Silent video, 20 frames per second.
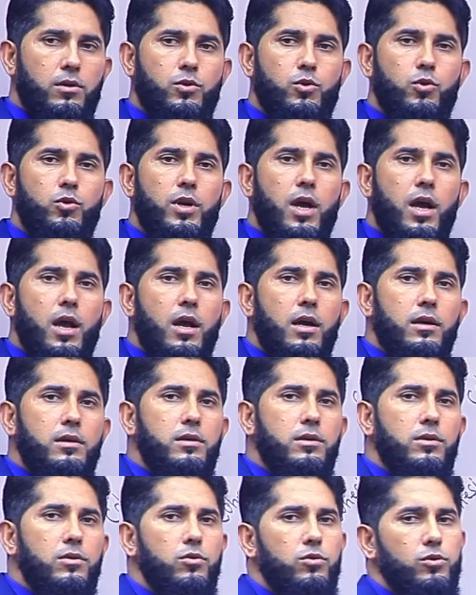do not
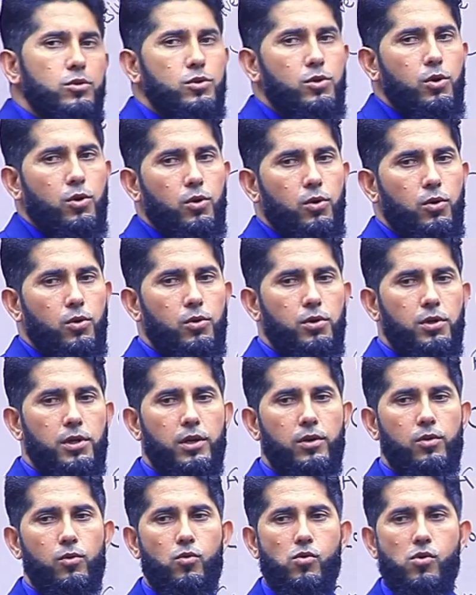
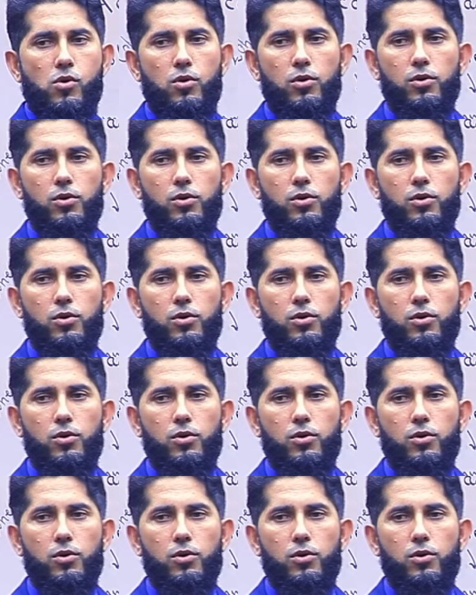use